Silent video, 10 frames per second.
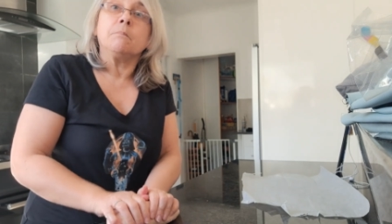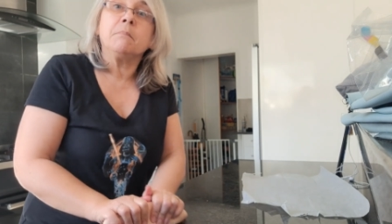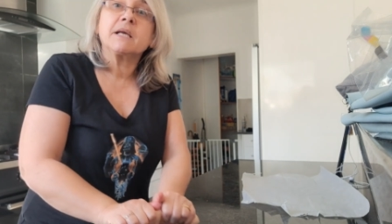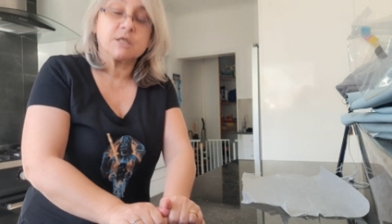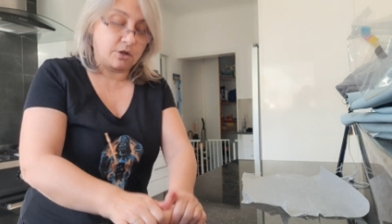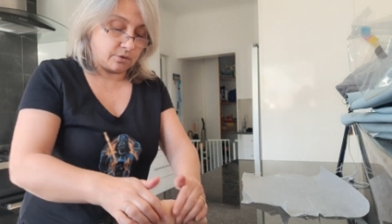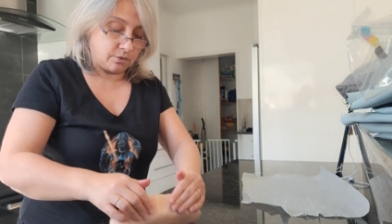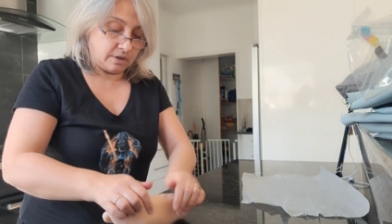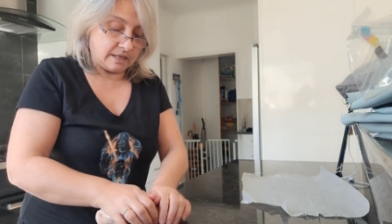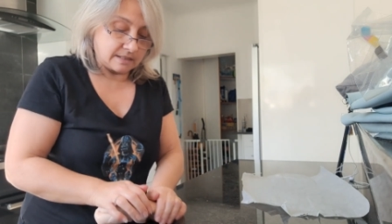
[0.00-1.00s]
mixed
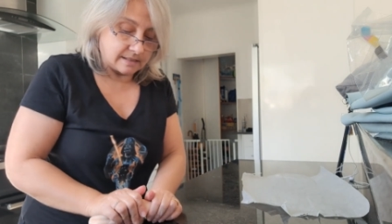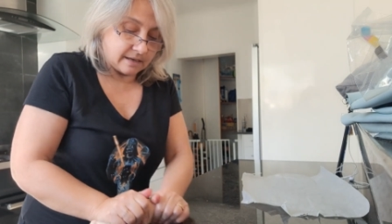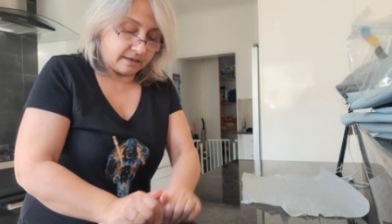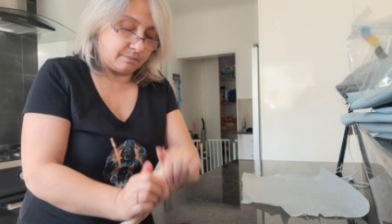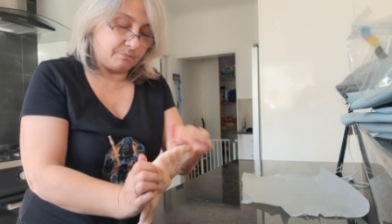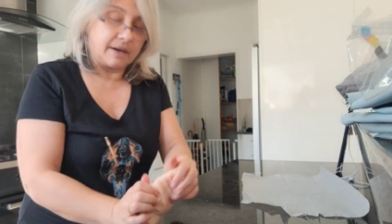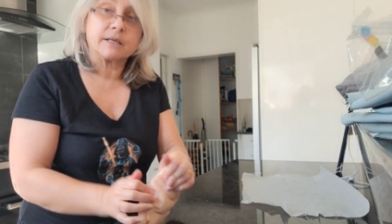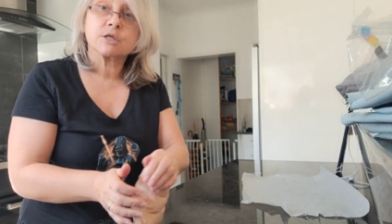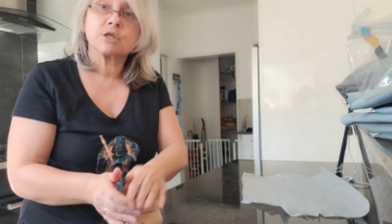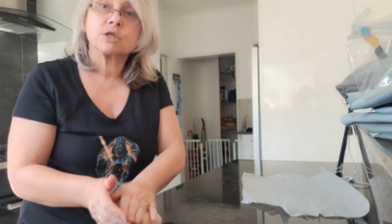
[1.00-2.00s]
through the entire
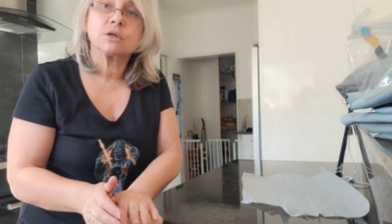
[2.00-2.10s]
batch